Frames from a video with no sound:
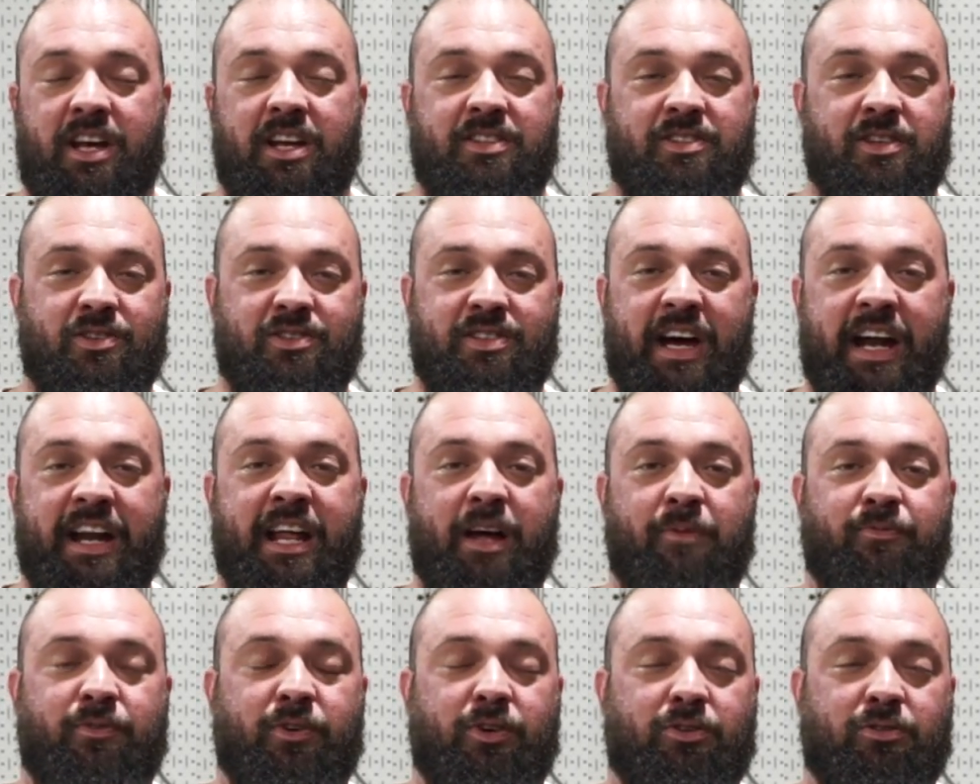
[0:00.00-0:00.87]
So sign
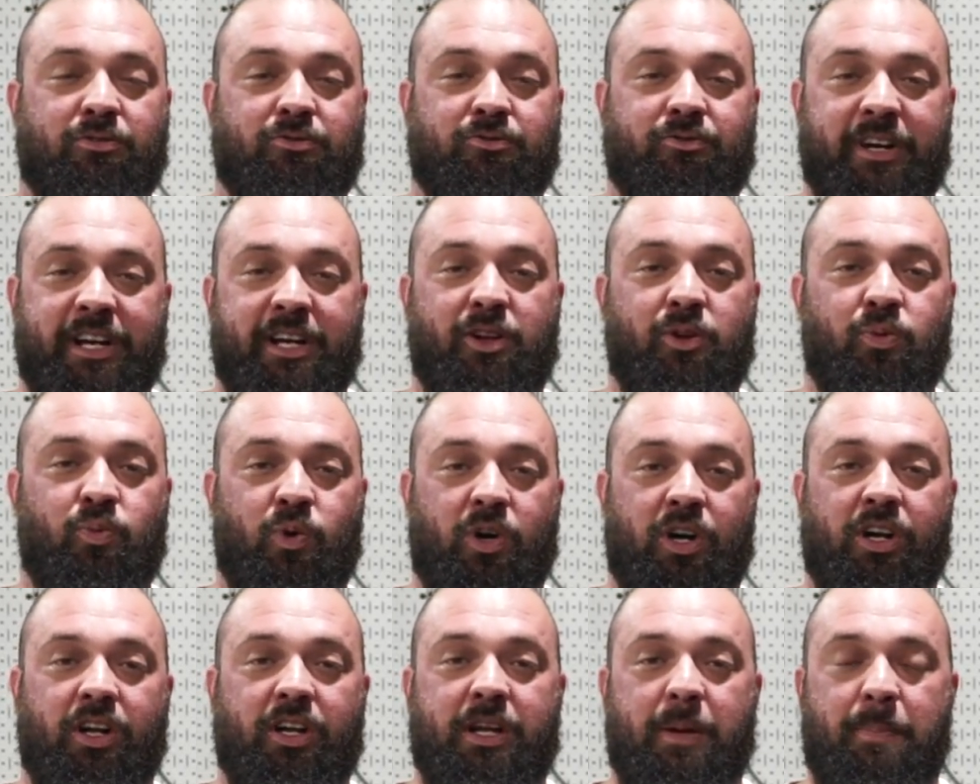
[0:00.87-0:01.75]
up for
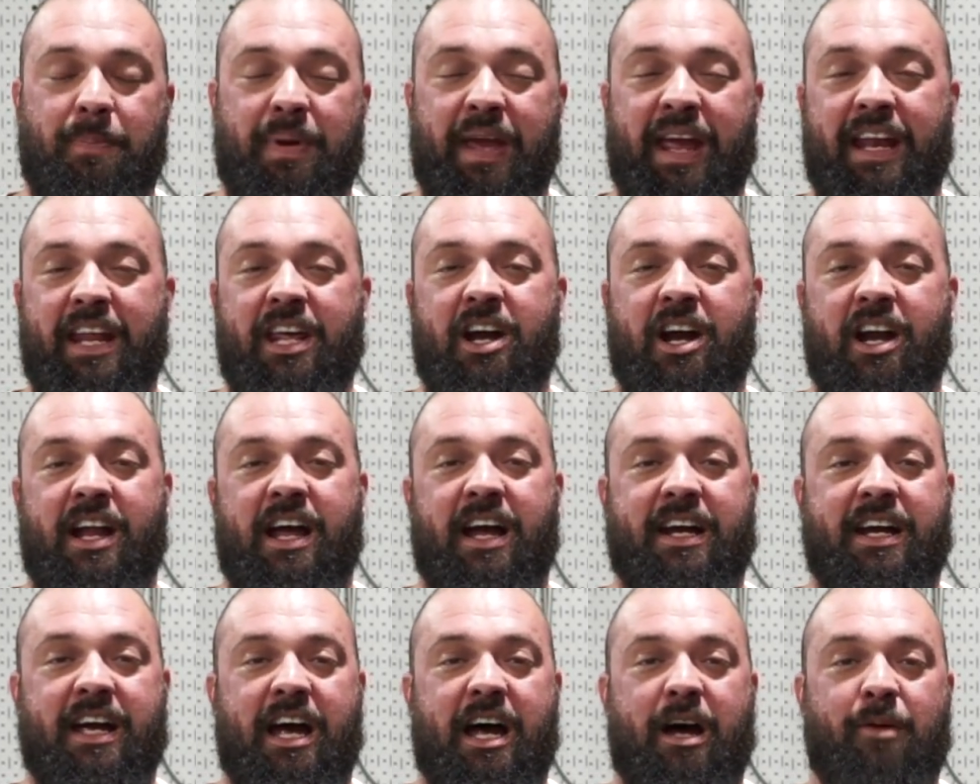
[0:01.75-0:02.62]

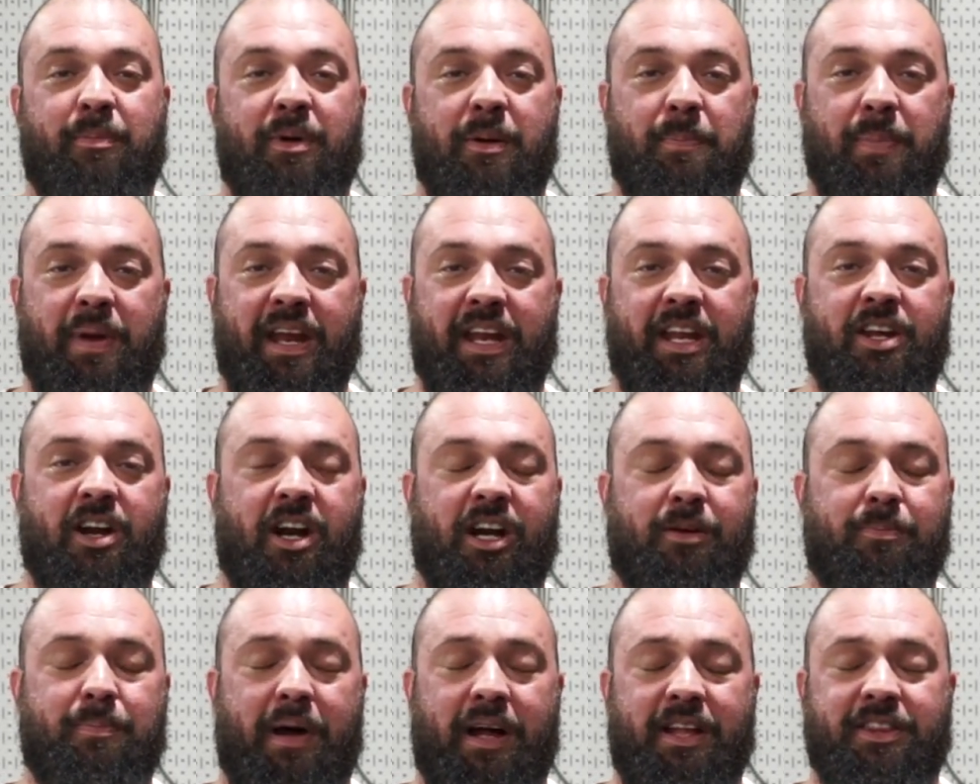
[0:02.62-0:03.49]
realworldpdr.com,
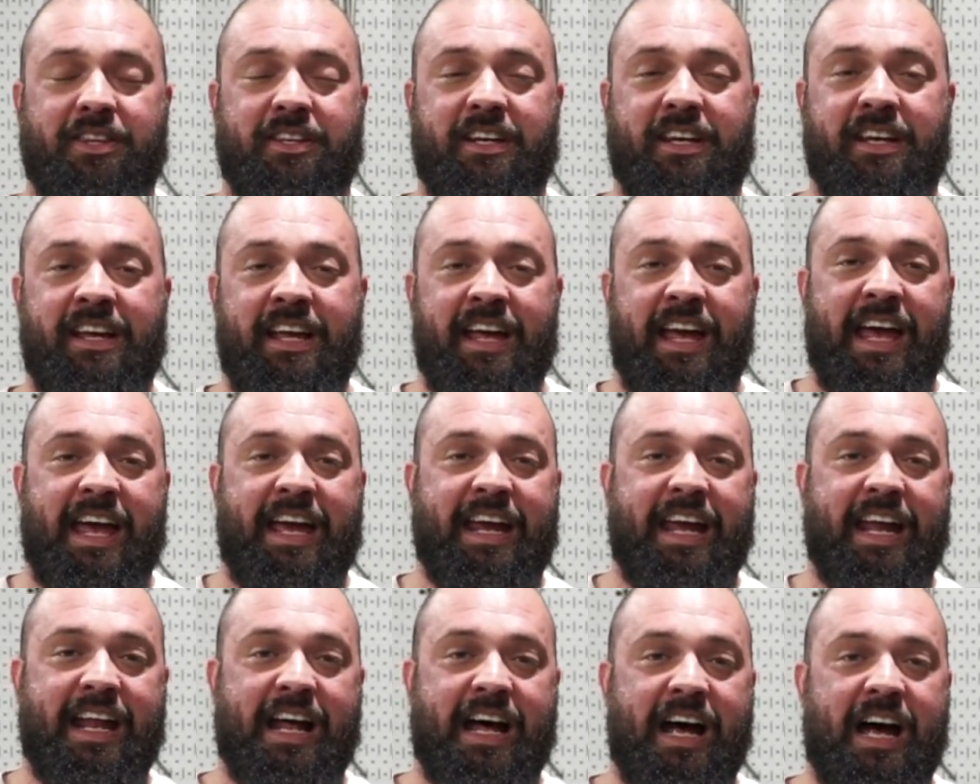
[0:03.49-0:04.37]
PDR monthly,
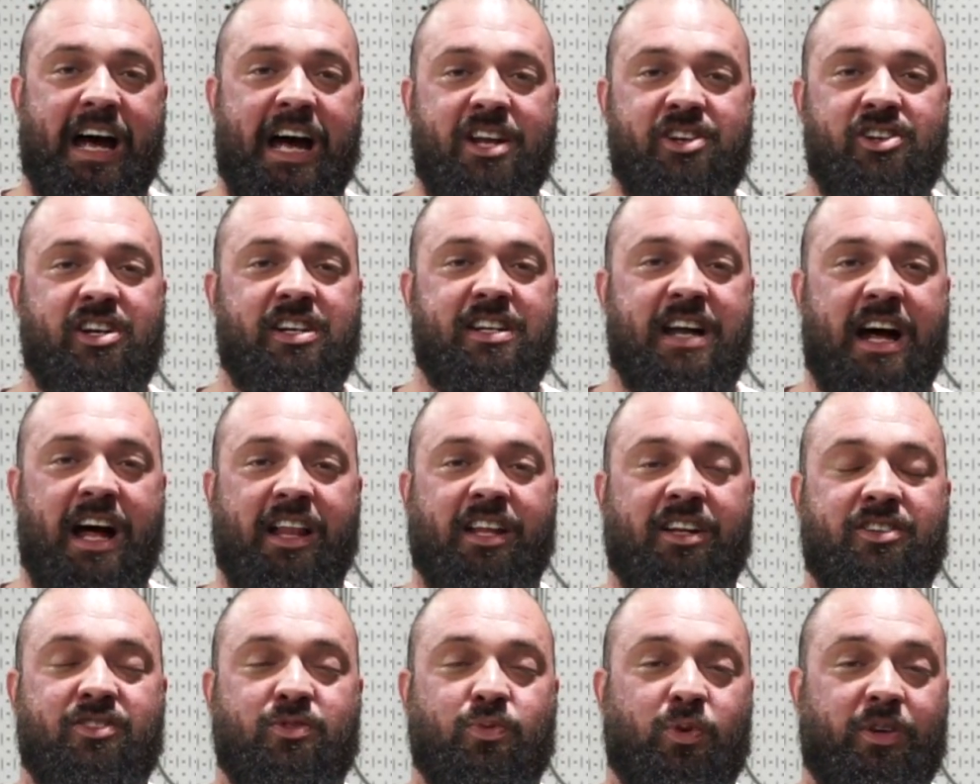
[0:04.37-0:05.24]
and get
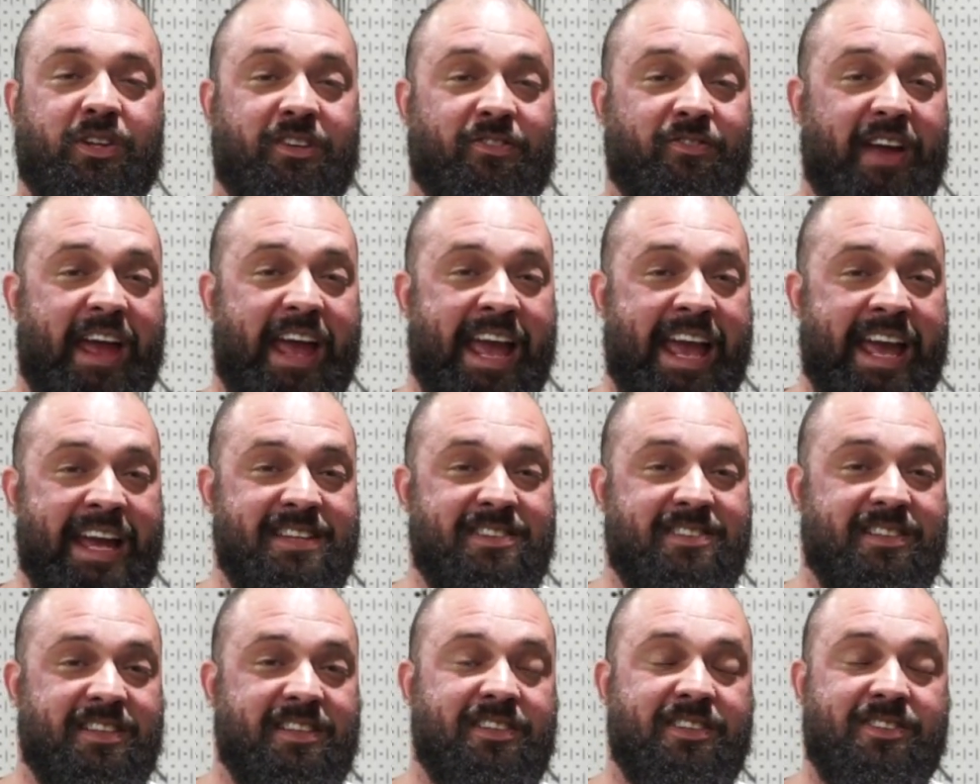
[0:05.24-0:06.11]
$100 worth of
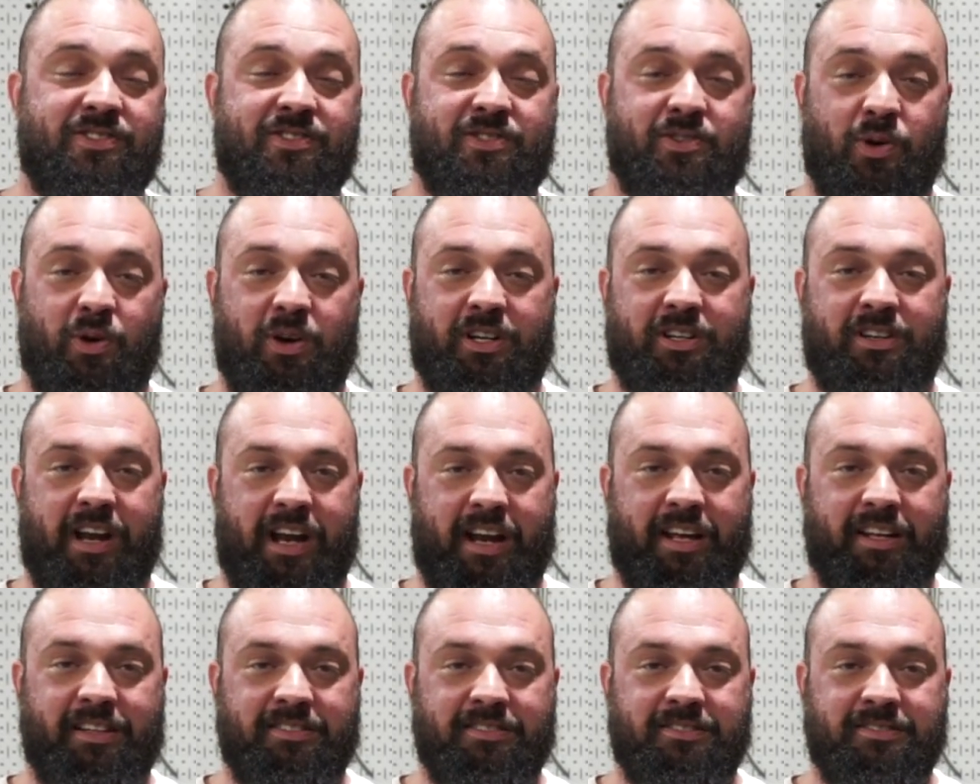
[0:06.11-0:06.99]
Anson store
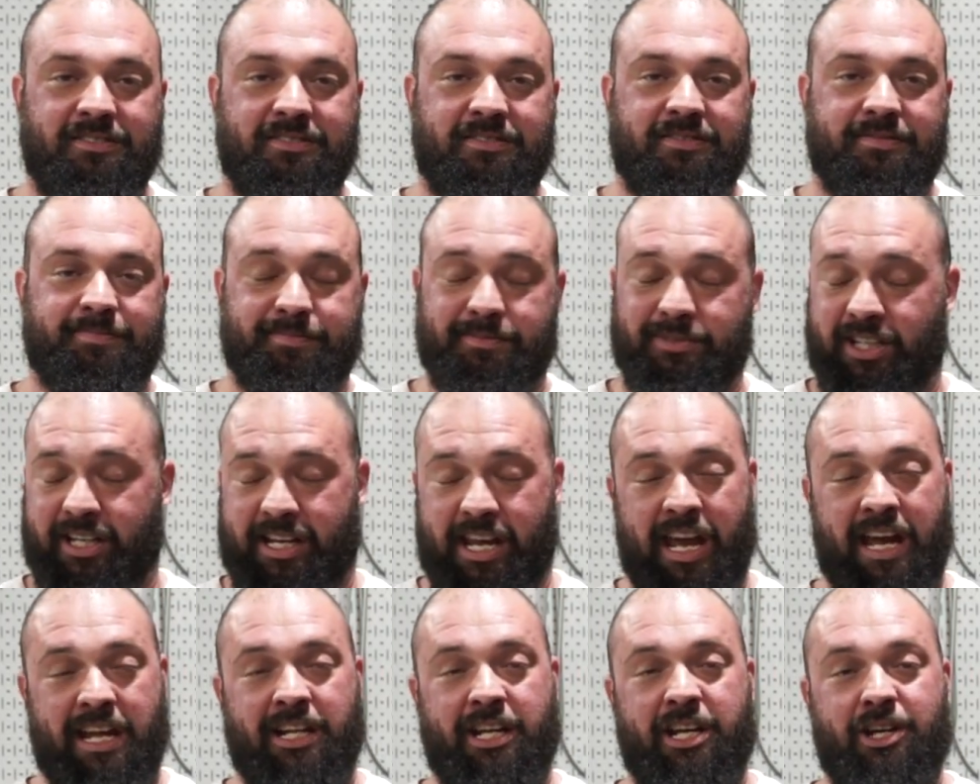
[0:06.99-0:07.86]
credit. You
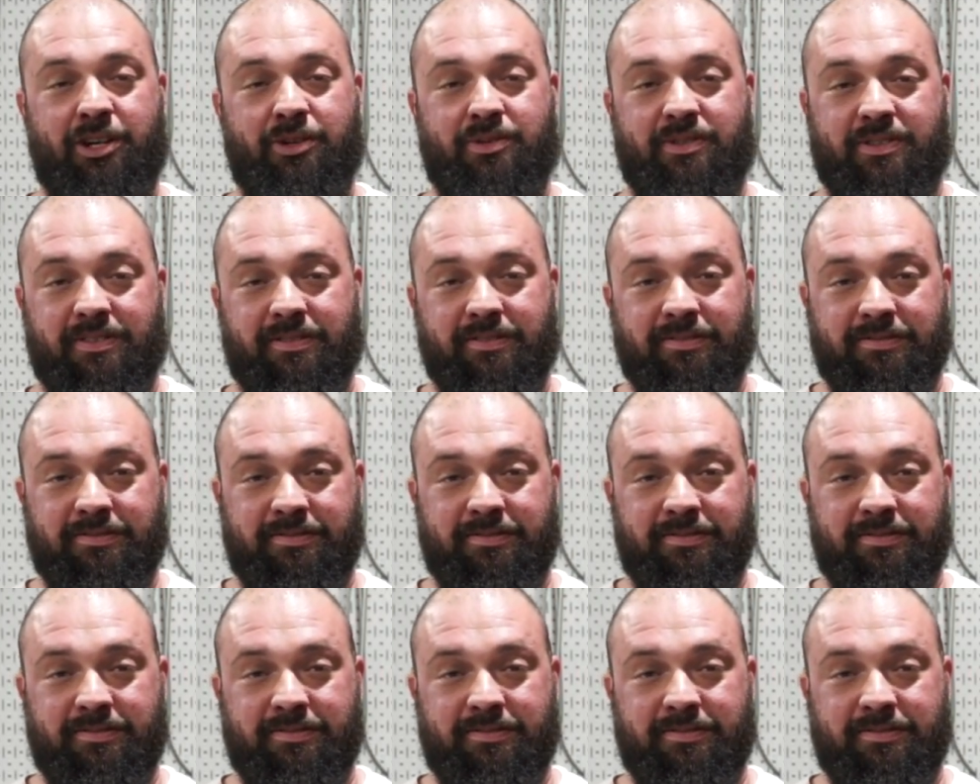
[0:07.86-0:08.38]
can't lose.